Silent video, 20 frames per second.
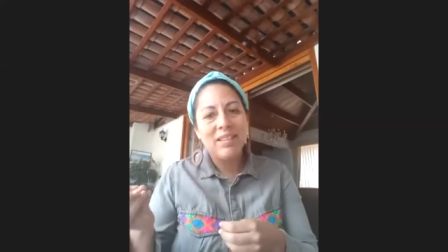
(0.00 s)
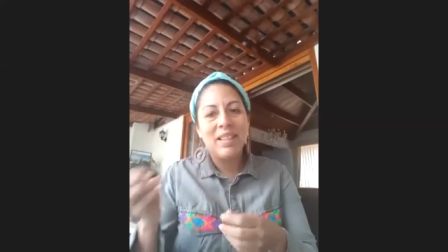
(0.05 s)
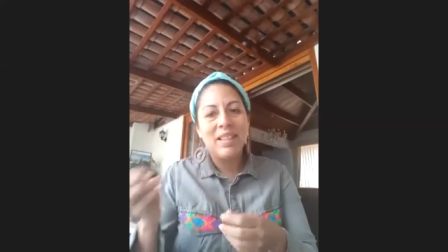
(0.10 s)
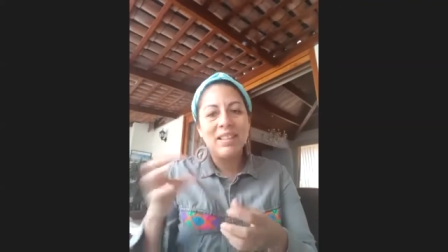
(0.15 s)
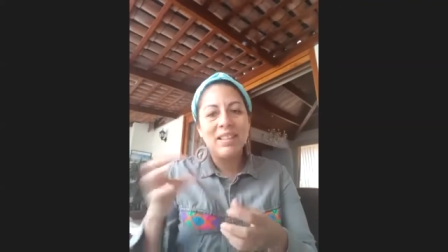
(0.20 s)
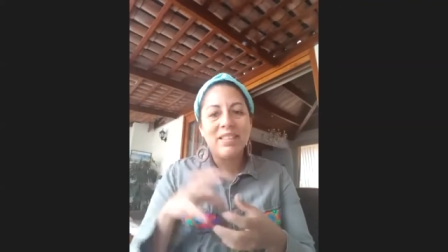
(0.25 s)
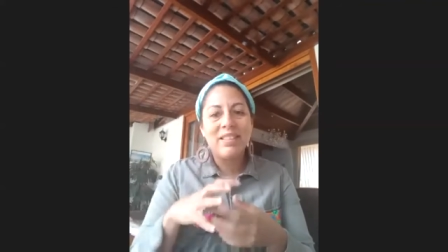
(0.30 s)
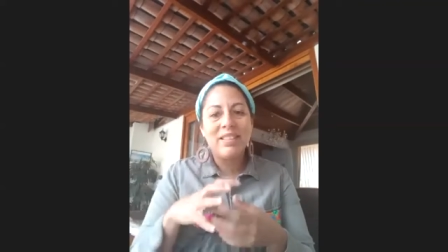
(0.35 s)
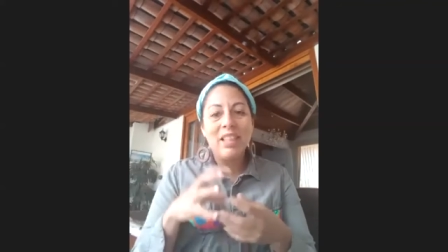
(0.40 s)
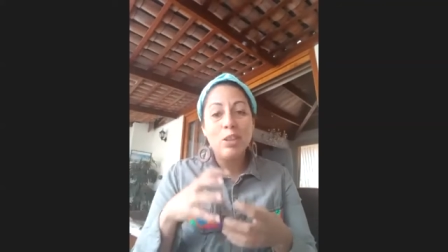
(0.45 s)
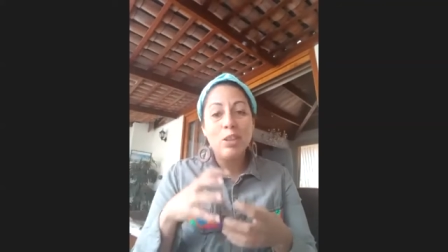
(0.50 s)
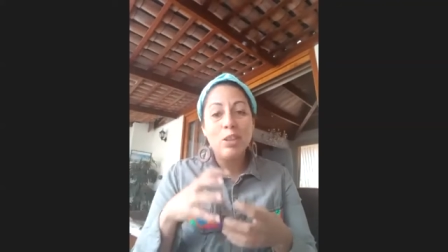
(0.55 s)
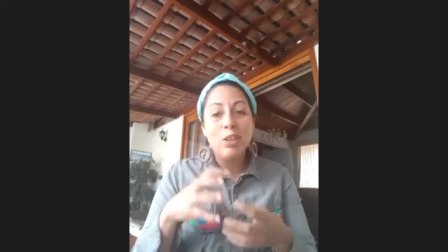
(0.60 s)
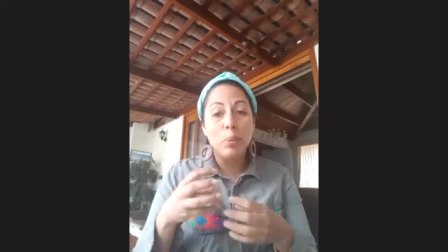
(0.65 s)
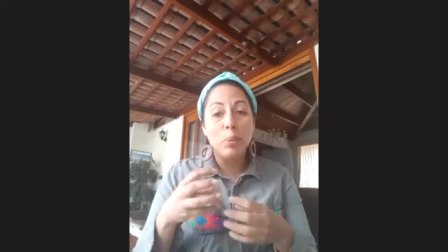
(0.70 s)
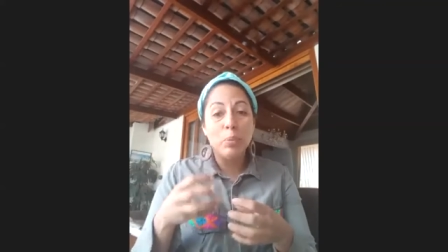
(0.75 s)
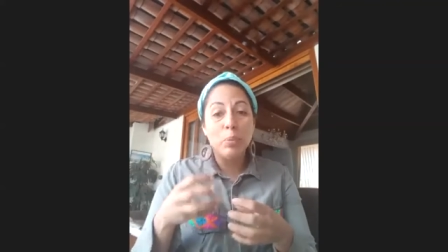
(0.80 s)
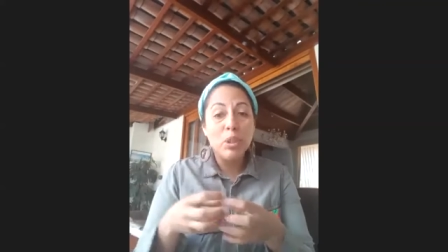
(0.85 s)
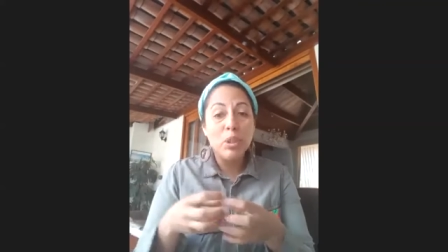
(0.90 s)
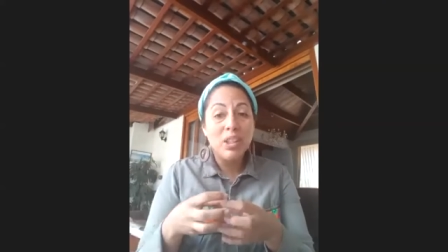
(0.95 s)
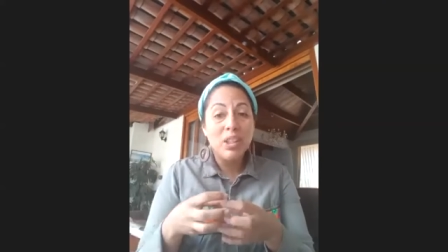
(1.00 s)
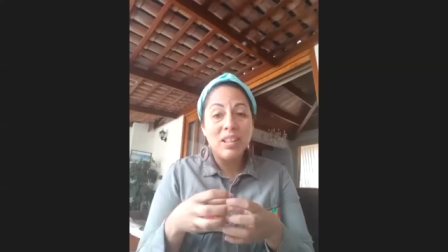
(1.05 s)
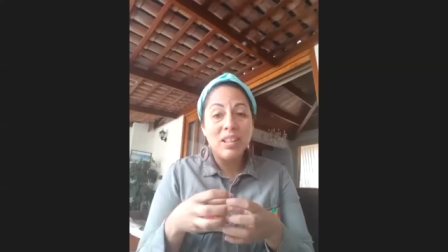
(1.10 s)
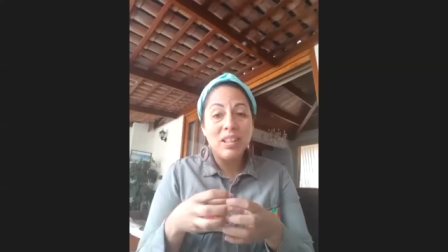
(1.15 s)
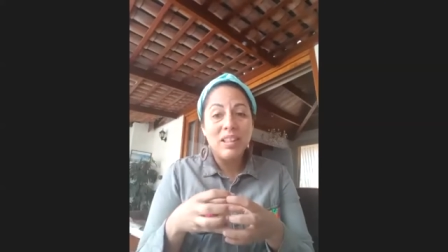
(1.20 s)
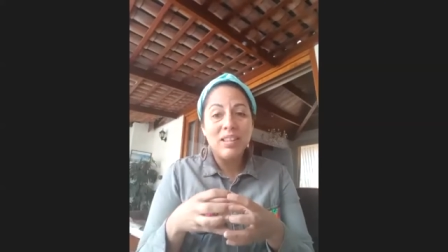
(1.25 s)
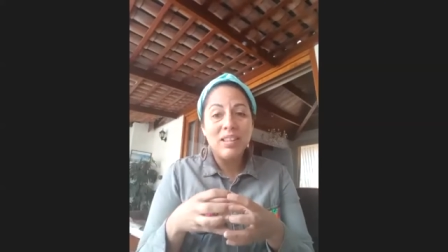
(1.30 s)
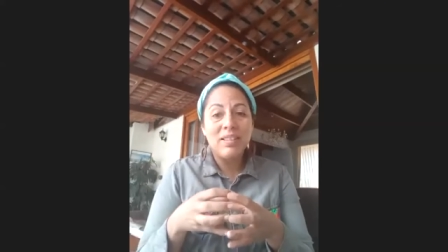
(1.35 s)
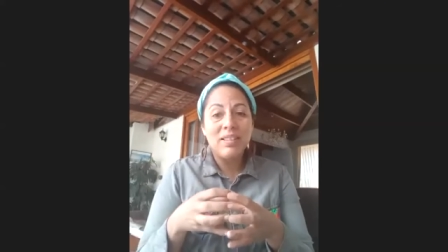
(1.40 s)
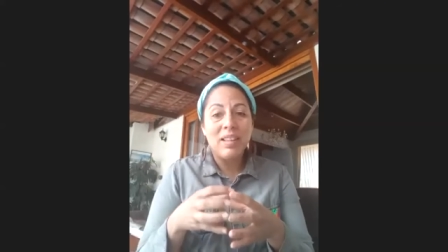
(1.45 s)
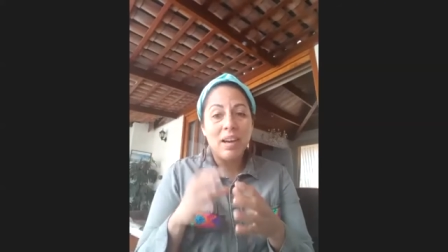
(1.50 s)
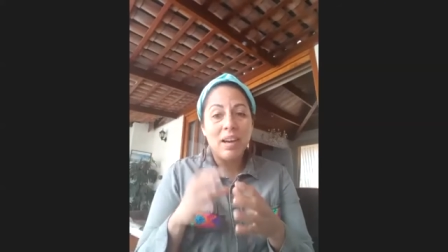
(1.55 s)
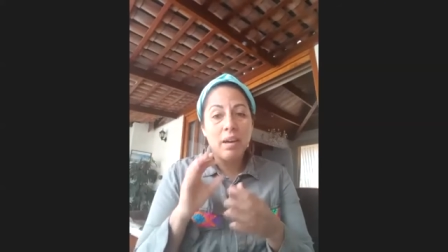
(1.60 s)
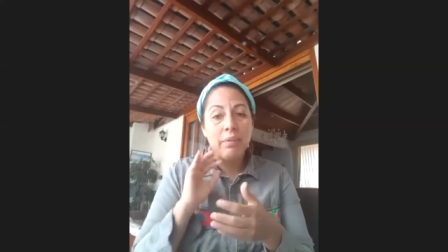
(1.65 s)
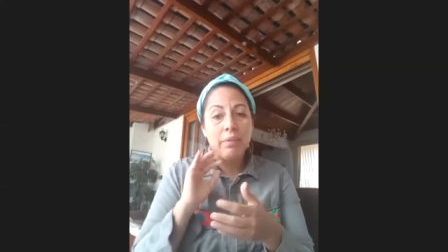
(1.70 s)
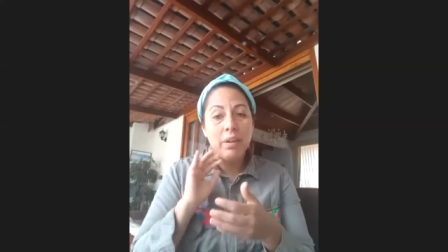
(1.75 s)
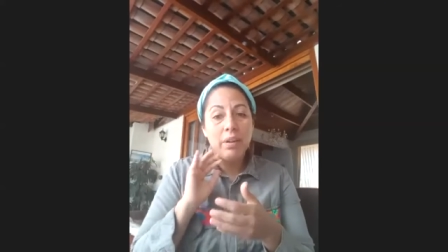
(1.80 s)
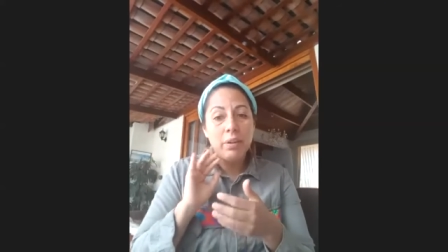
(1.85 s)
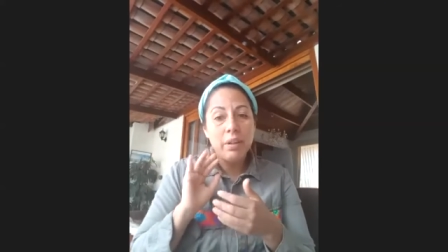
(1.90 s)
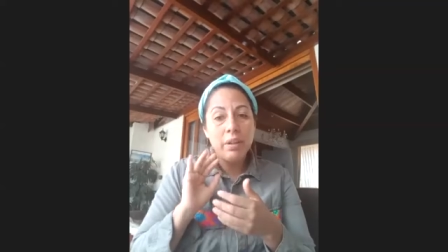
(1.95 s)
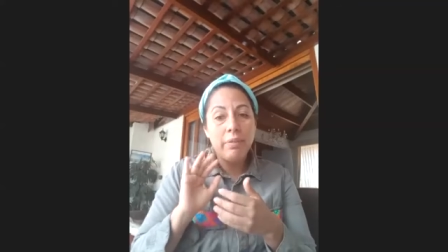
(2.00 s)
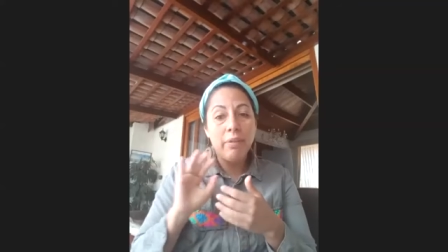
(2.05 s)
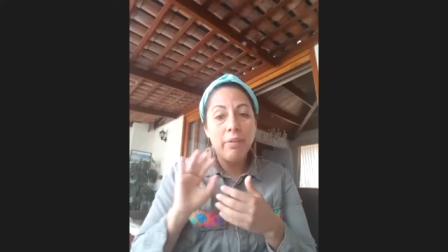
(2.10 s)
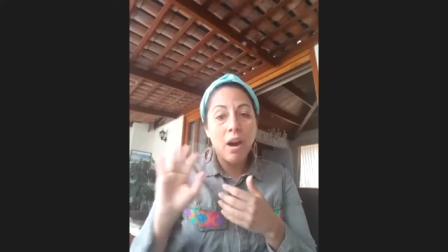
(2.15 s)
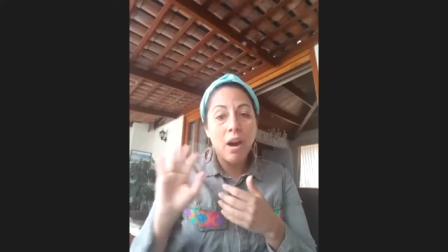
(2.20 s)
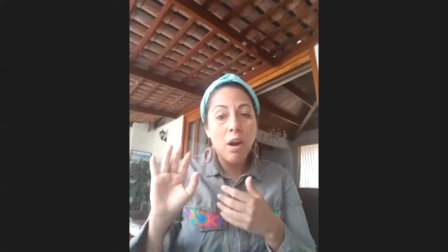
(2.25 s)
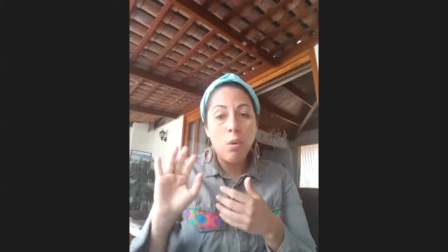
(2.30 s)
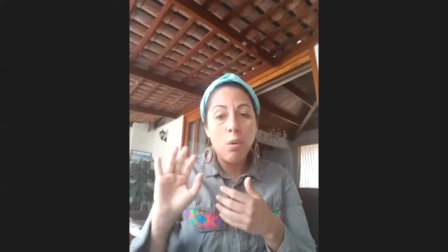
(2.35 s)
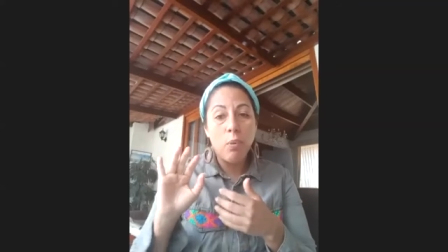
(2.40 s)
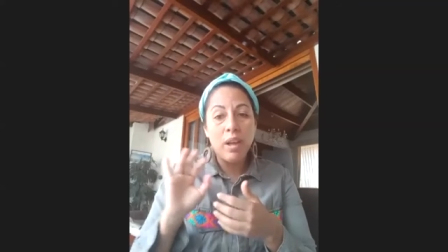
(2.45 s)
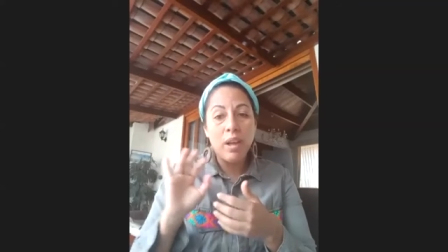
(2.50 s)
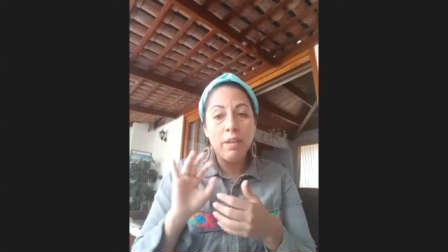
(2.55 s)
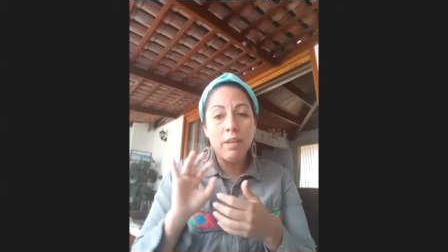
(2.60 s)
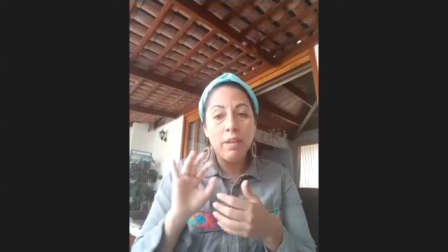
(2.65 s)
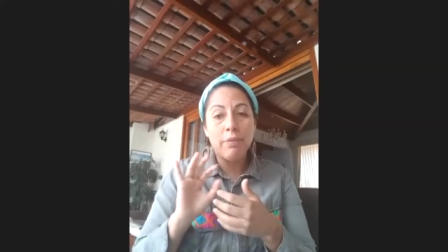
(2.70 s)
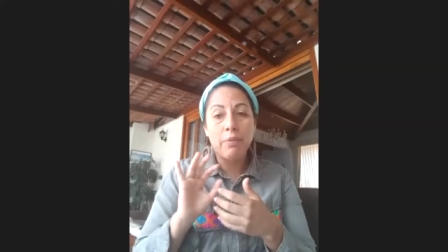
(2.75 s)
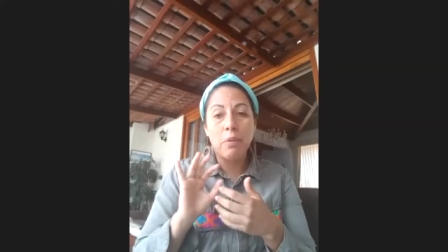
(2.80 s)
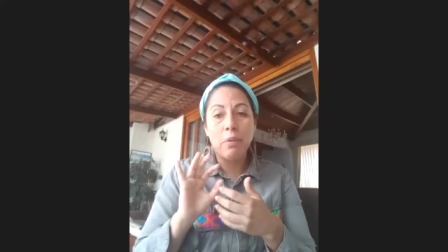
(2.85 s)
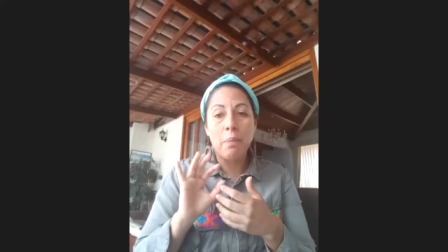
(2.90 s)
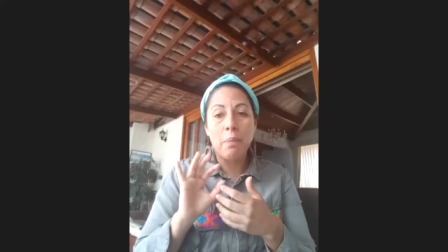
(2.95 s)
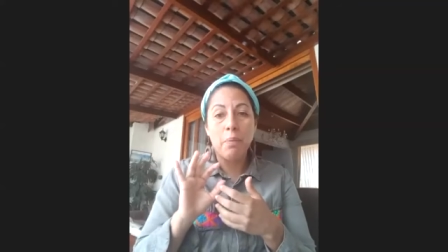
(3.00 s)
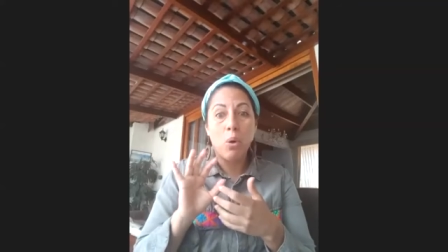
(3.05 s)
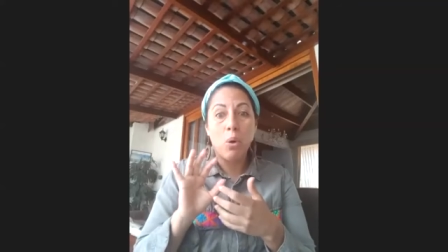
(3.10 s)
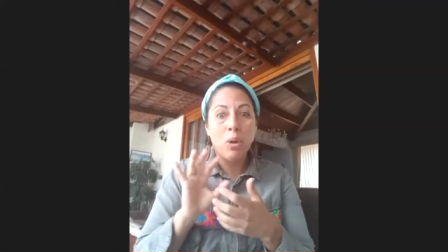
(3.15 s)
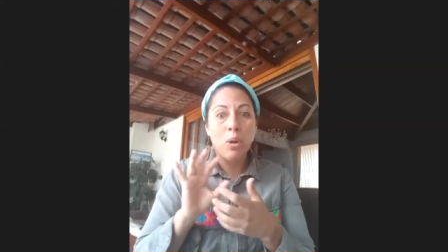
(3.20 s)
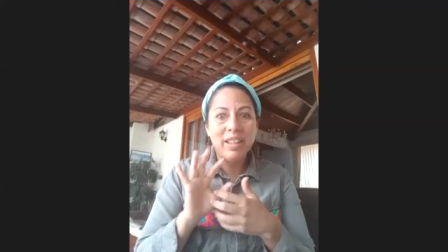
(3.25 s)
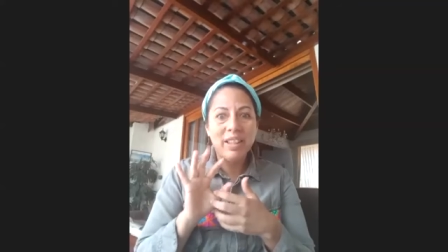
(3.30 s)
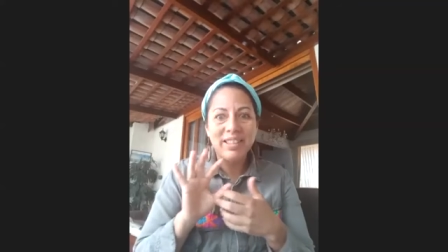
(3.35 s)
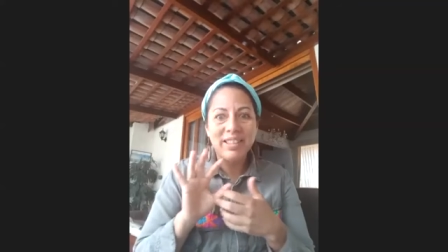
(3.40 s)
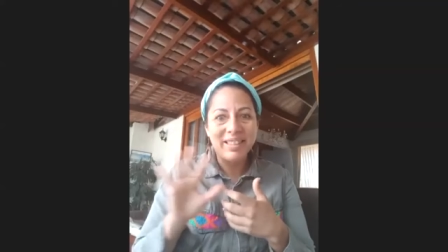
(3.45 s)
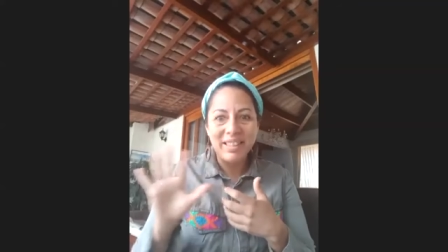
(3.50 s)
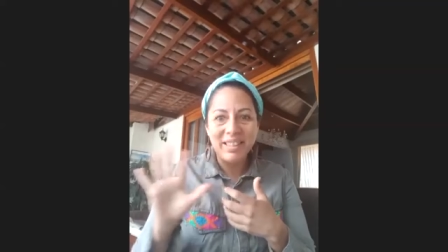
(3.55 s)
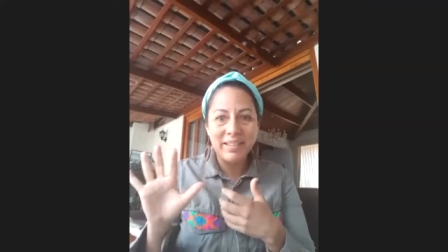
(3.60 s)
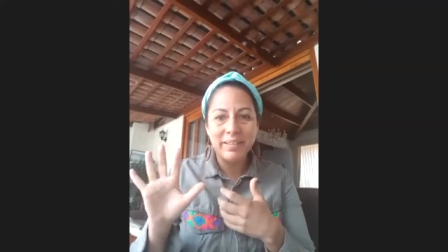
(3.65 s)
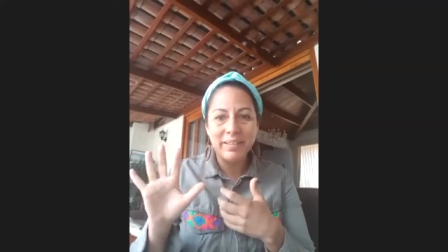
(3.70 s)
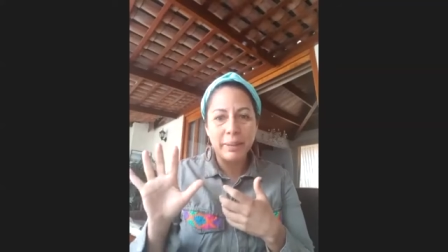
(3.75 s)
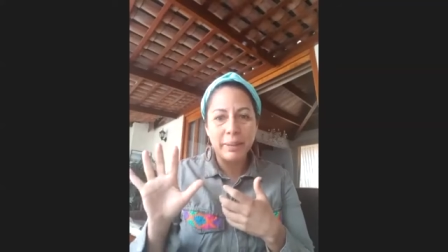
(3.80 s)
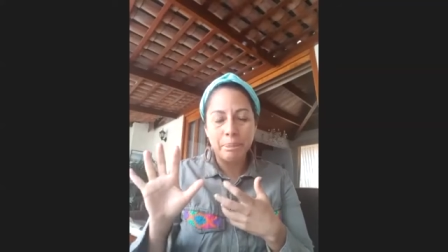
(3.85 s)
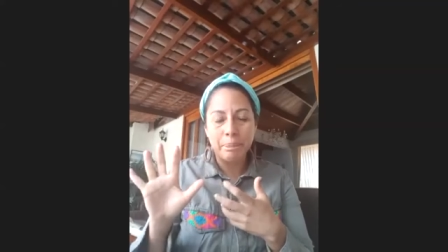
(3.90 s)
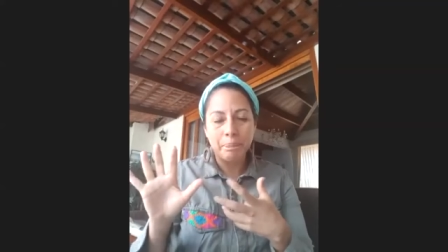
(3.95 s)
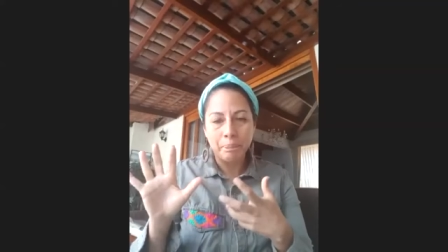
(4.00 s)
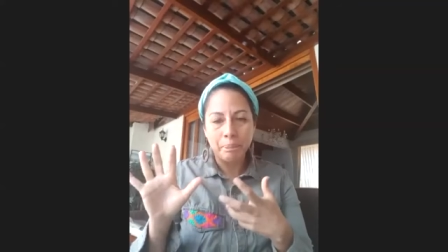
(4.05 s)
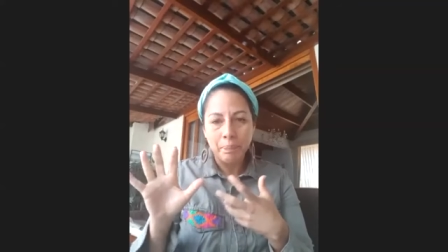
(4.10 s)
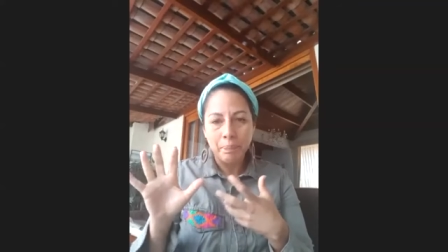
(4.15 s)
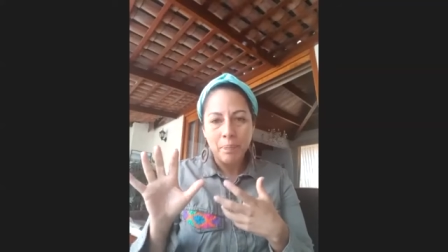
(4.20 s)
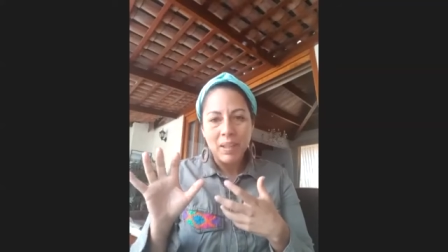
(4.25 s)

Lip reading: there's still communities that are very far away from all the system.